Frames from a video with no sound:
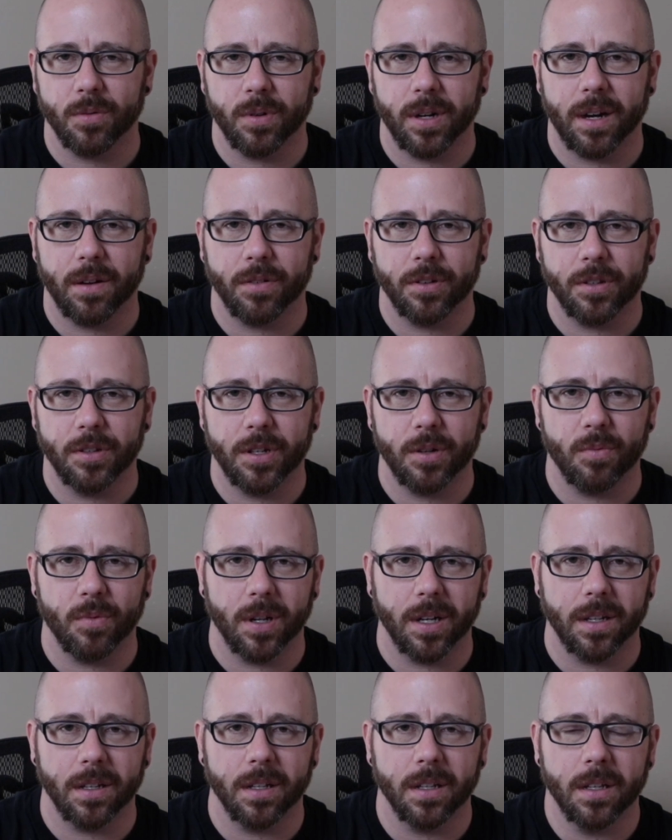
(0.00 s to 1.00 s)
or whatever, you didn't
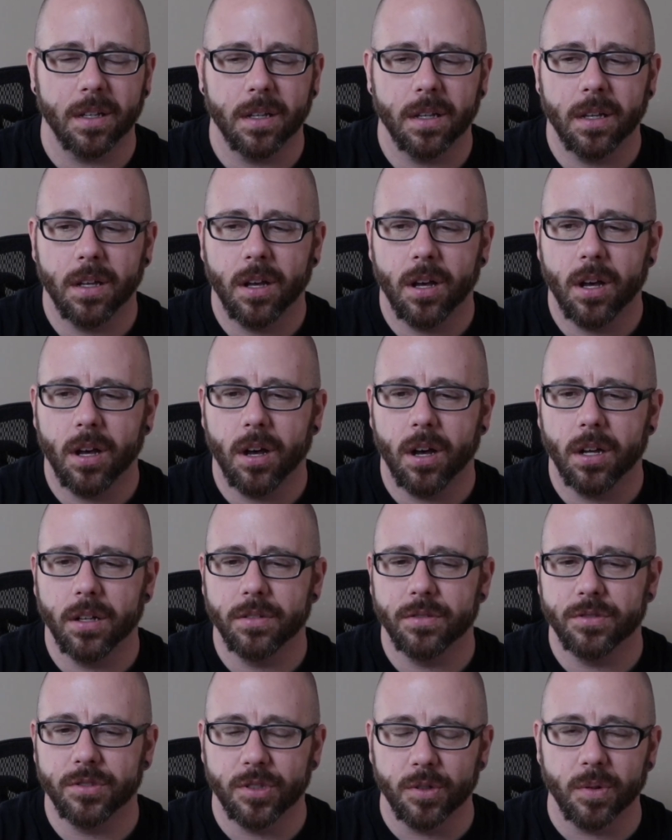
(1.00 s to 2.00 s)
want
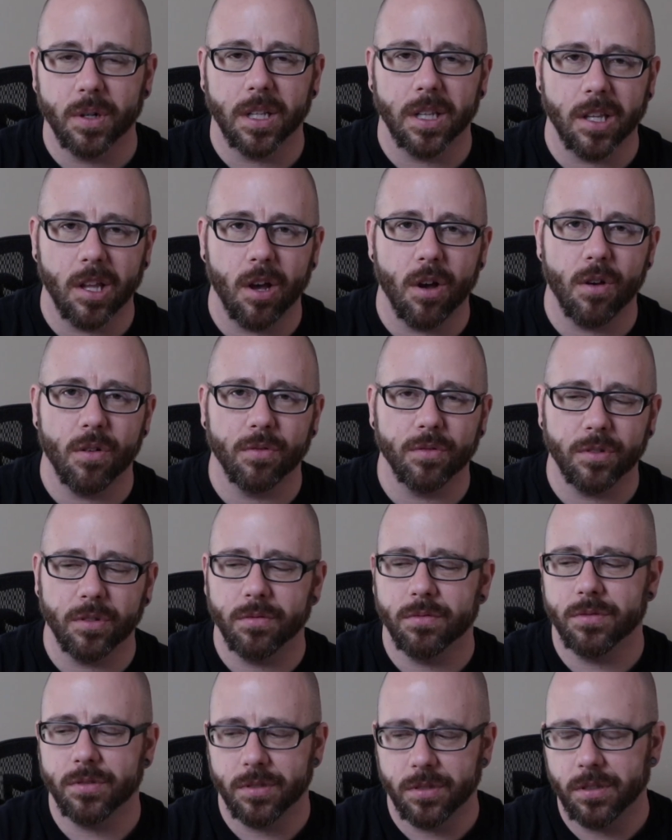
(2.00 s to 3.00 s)
to do it
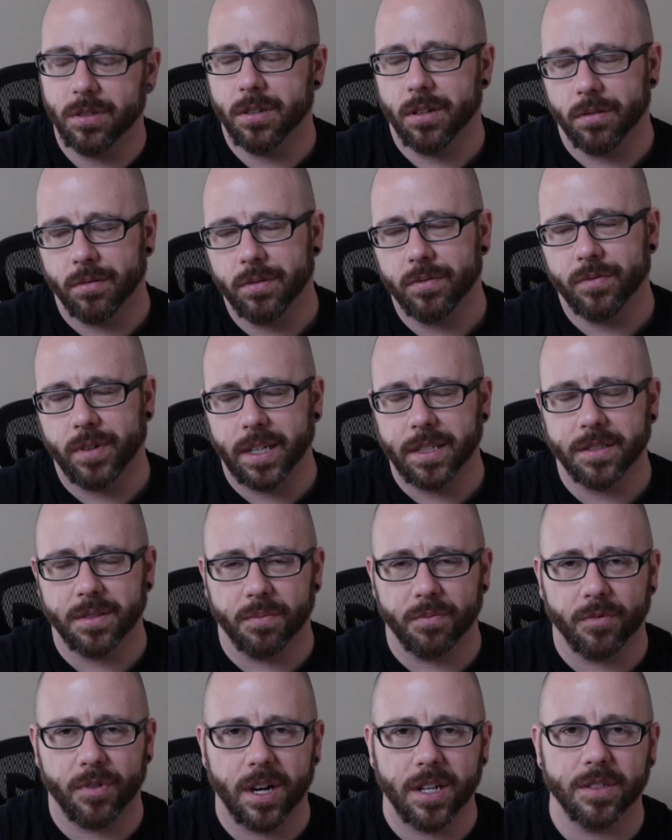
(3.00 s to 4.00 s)
alone. You invite
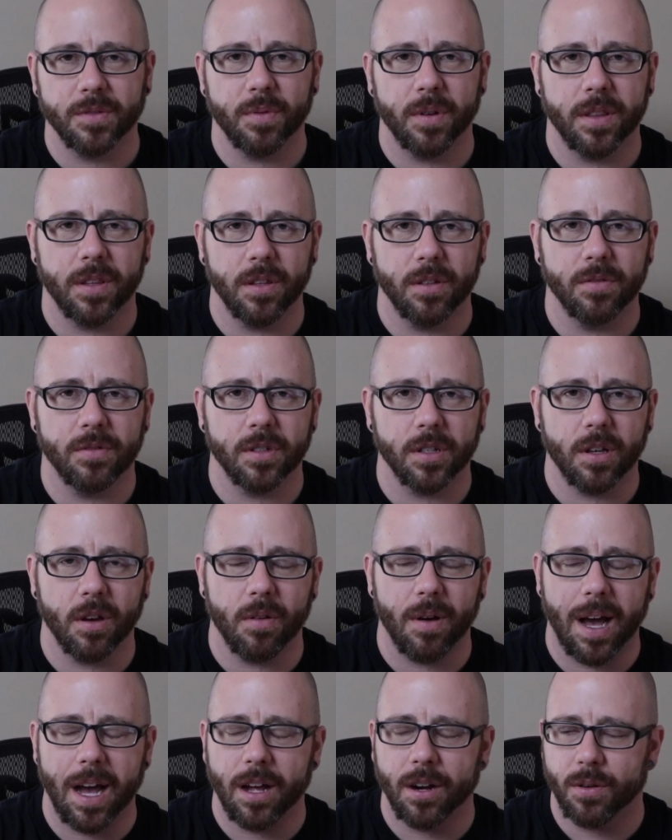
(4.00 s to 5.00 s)
some friends with you to
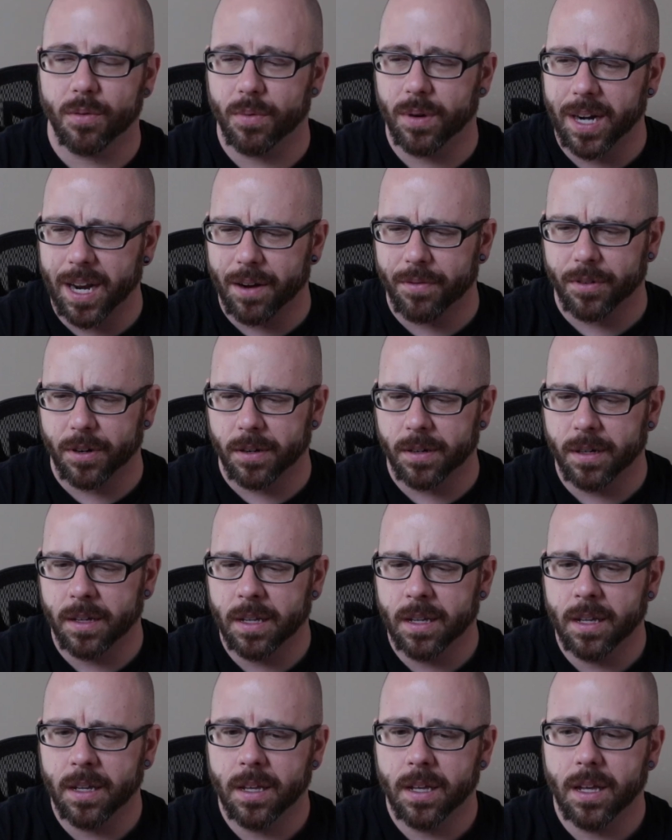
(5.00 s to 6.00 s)
go out or whatever.
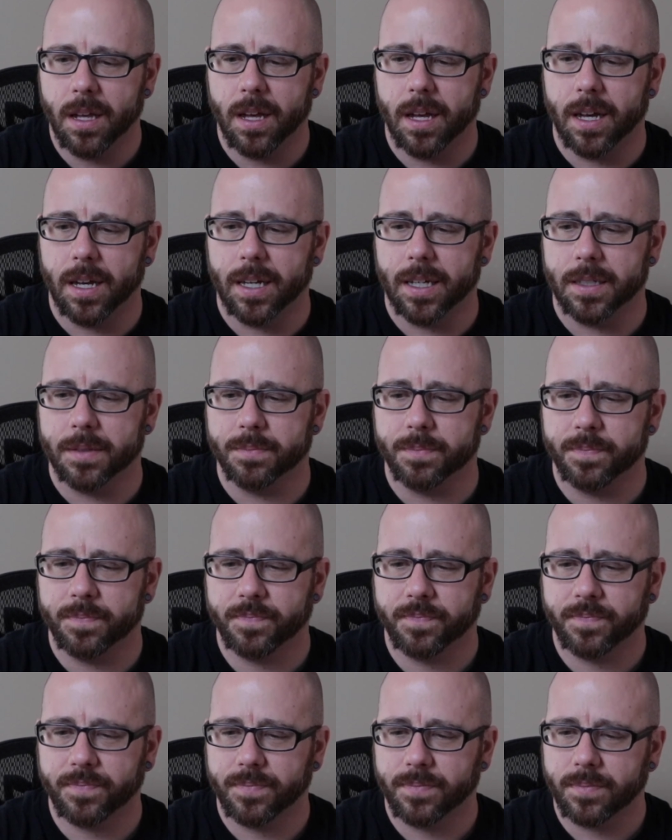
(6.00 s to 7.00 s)
And
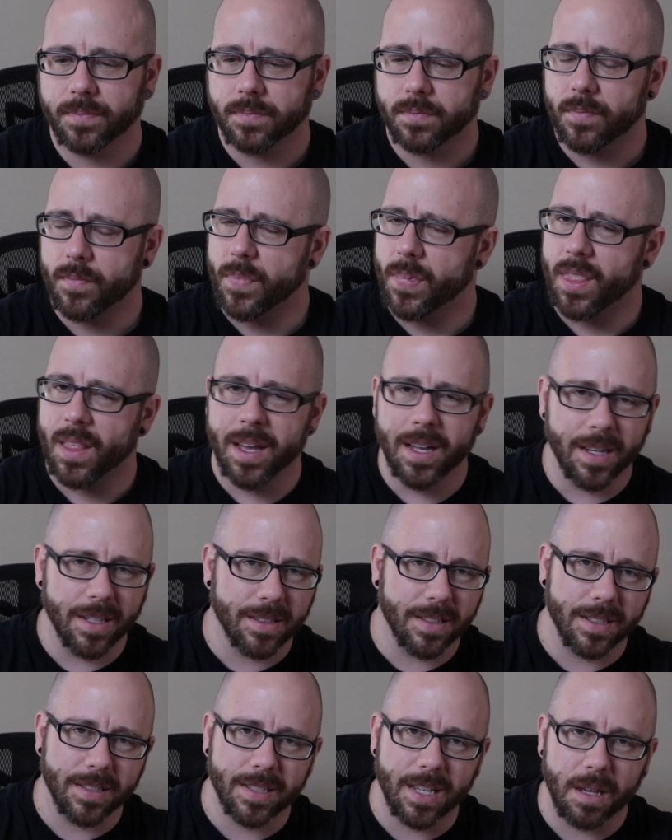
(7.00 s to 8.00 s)

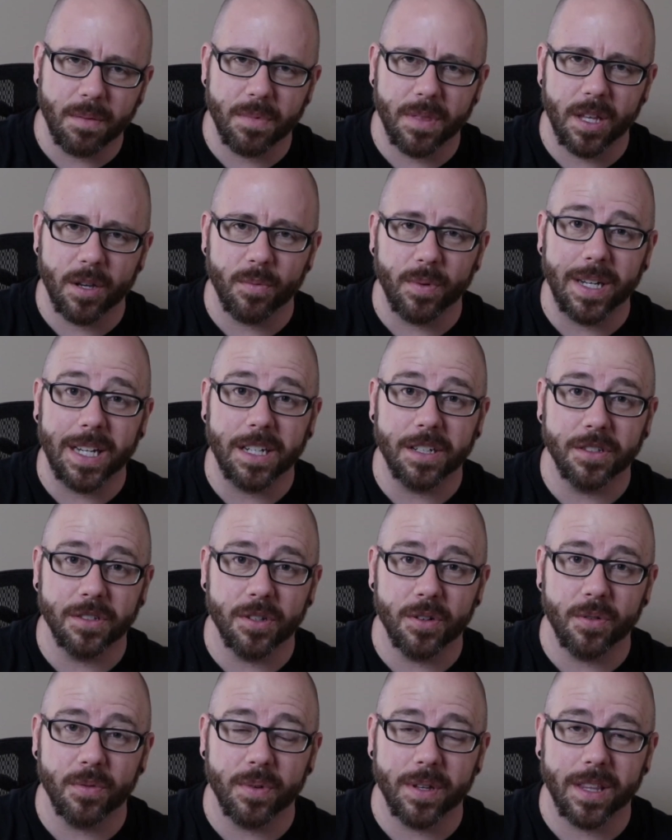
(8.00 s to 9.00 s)
it's the same thing we need to
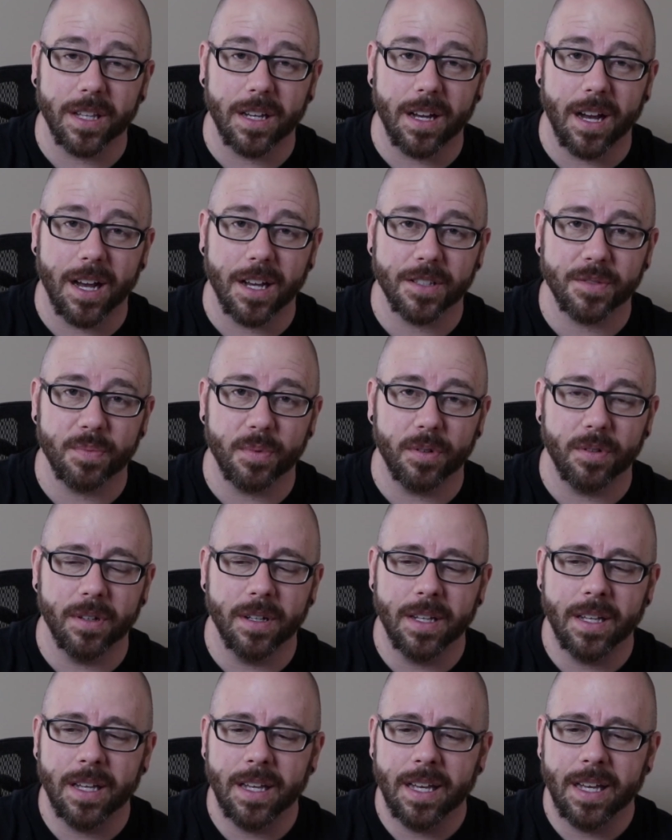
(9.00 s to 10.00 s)
do with the gospel.
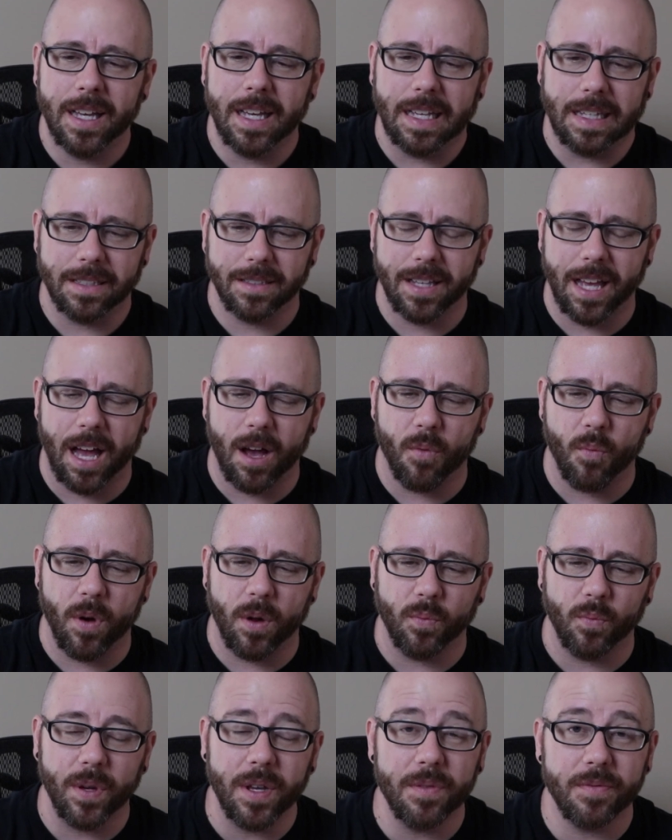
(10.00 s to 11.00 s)
Is that
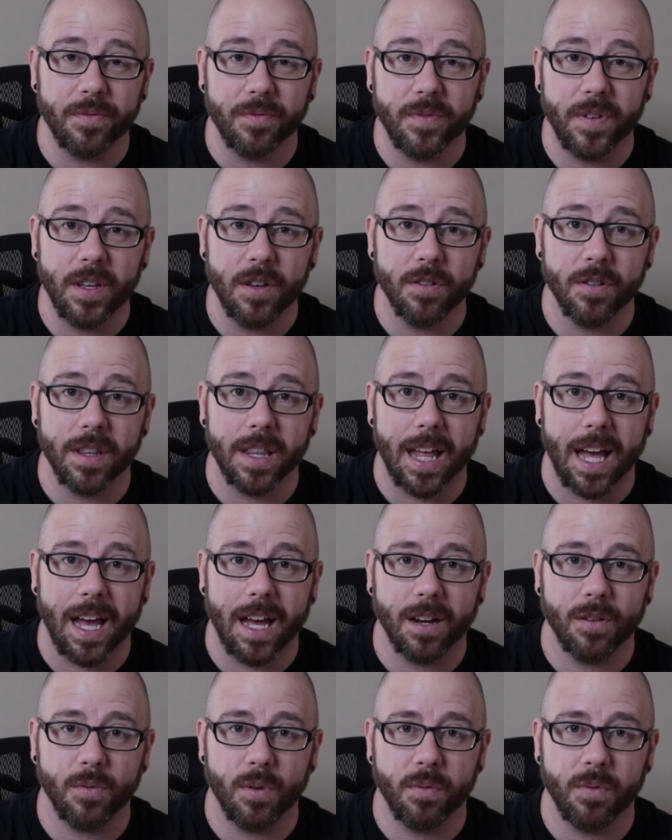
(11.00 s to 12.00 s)
when we feel
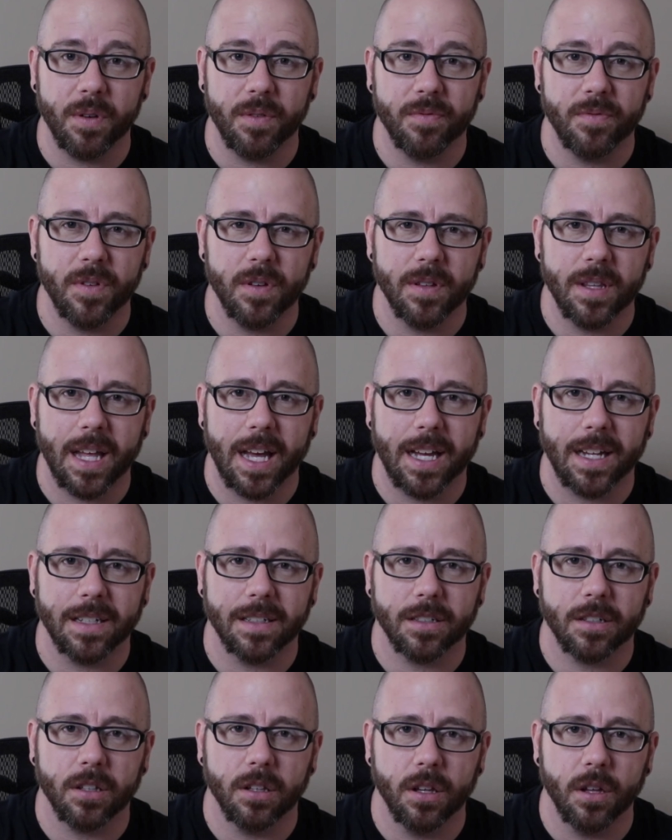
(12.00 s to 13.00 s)

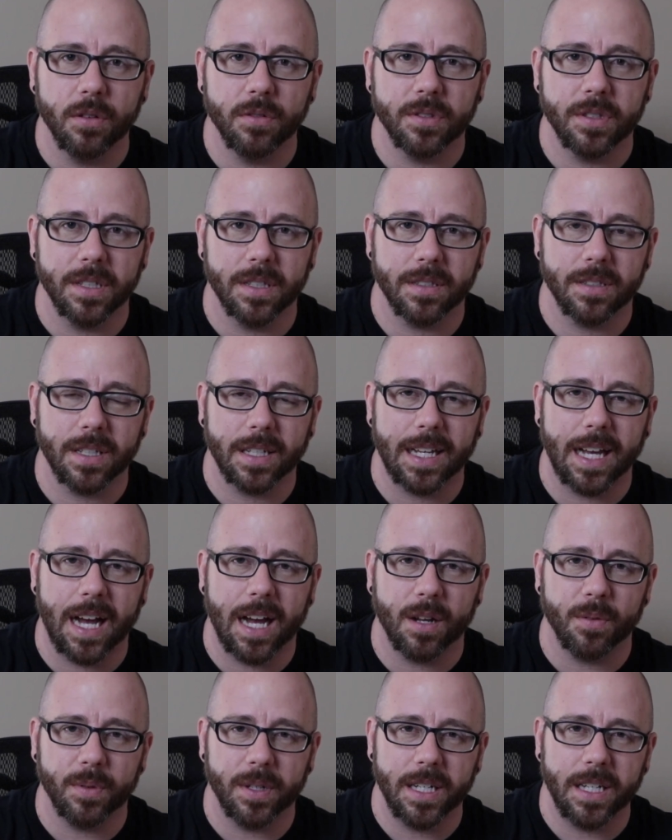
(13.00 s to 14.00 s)
that closeness to
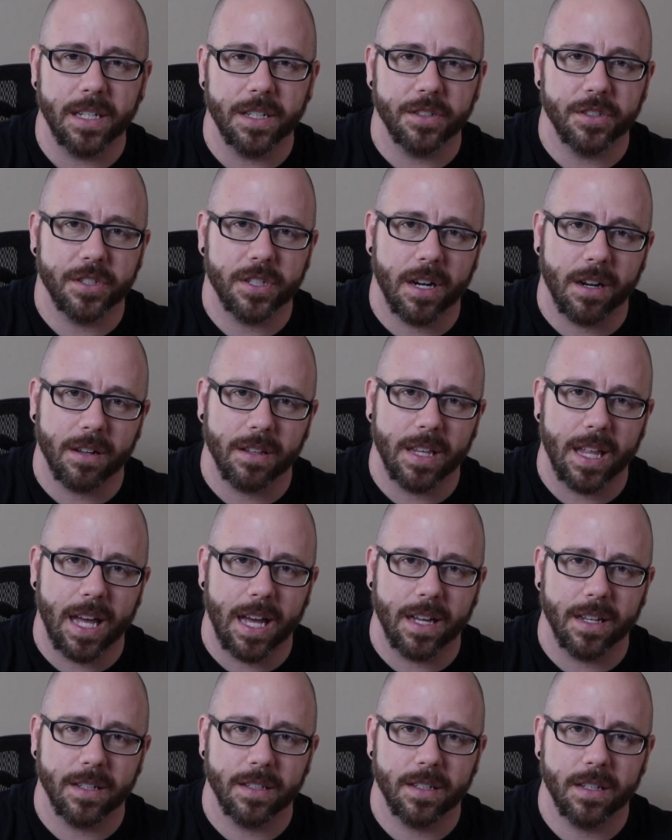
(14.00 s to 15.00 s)
God, we need to share
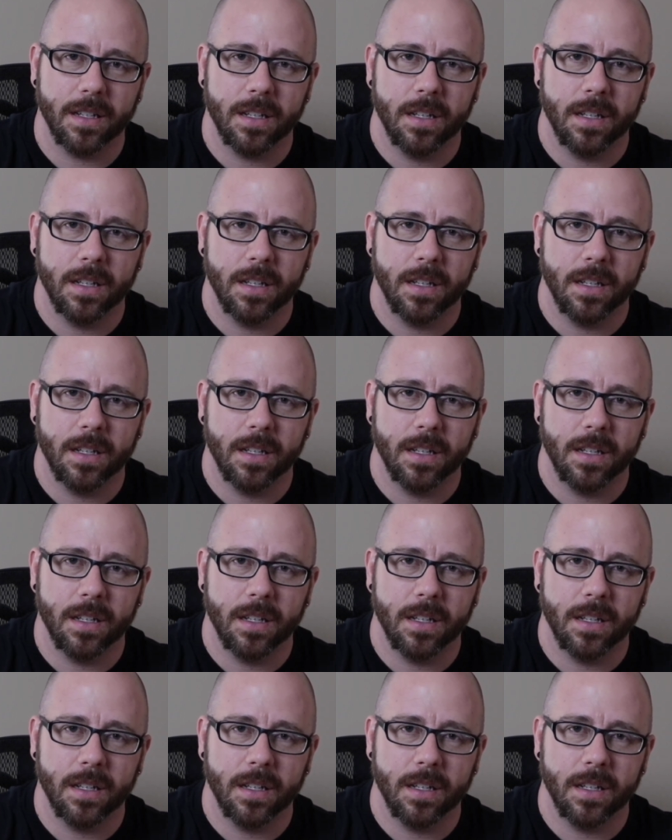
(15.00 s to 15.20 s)
that